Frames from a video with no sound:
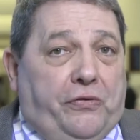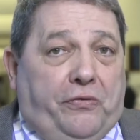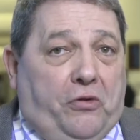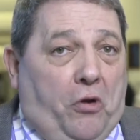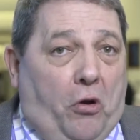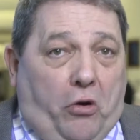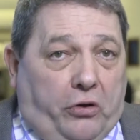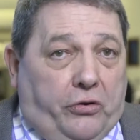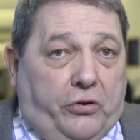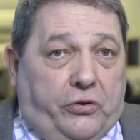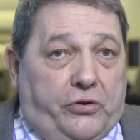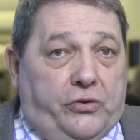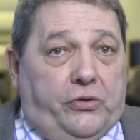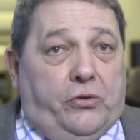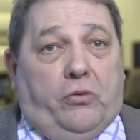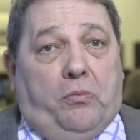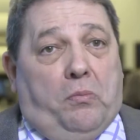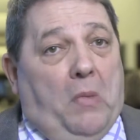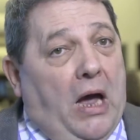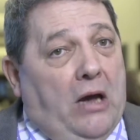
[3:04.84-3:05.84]
of corridors
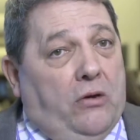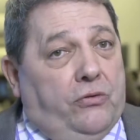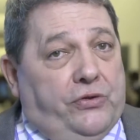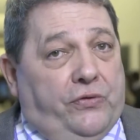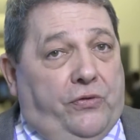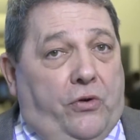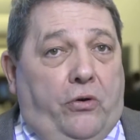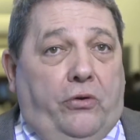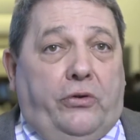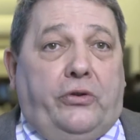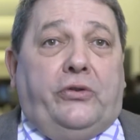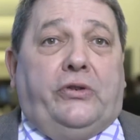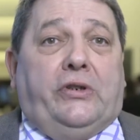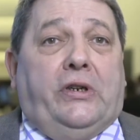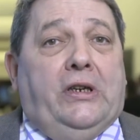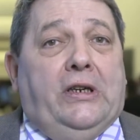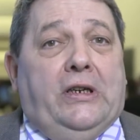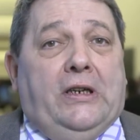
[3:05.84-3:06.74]
or miles of corridors.